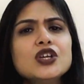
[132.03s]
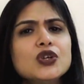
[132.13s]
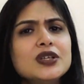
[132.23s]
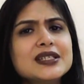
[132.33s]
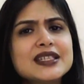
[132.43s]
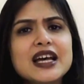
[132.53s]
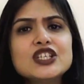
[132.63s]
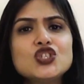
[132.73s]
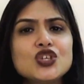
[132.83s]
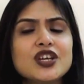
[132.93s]
you
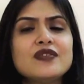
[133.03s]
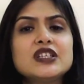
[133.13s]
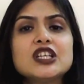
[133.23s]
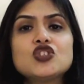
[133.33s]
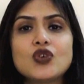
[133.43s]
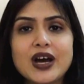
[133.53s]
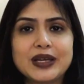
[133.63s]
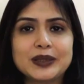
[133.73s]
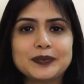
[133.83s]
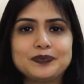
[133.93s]
decide to give it a try
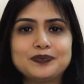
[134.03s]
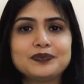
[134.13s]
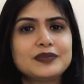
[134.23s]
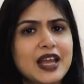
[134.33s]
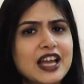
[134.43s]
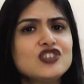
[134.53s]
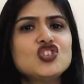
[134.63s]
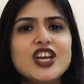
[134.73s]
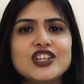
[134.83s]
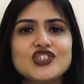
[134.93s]
and
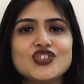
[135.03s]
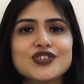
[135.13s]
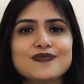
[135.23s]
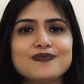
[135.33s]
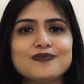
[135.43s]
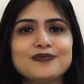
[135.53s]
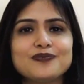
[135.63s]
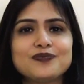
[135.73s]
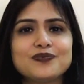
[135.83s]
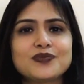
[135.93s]
change.
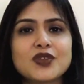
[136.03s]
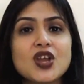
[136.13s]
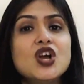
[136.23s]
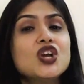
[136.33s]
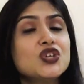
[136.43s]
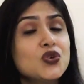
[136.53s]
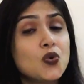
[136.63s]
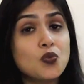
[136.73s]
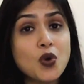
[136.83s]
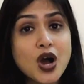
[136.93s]

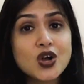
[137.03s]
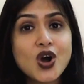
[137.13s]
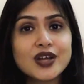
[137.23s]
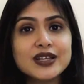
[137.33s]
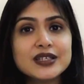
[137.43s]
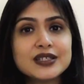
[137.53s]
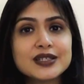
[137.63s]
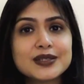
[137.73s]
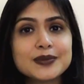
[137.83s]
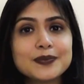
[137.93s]
You work on it,